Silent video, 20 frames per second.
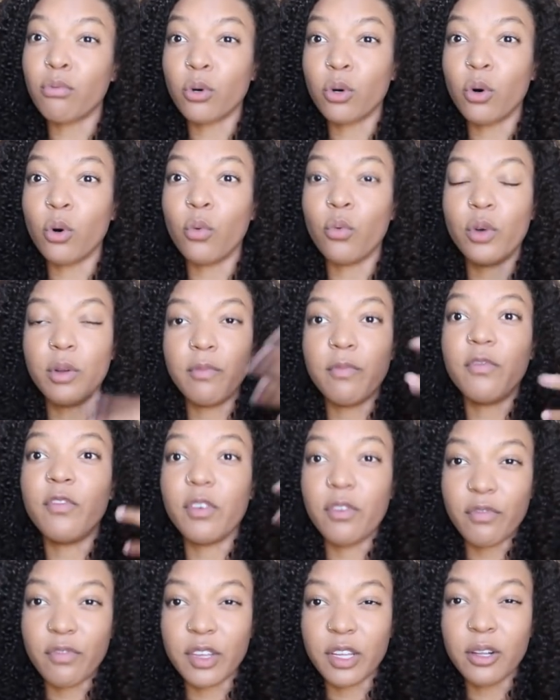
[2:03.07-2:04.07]
role would
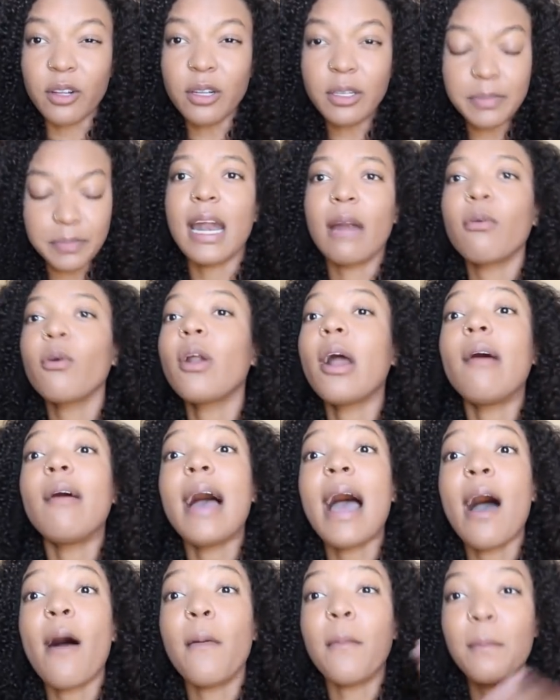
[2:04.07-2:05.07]
fulfill. And I wrote out
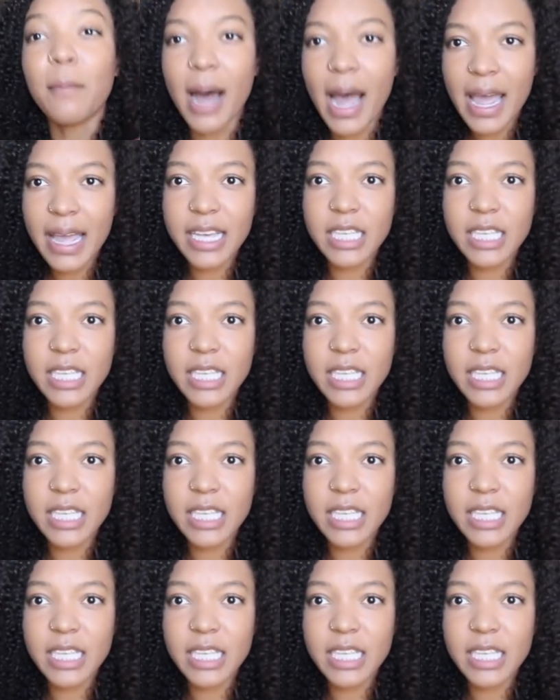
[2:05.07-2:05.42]
how my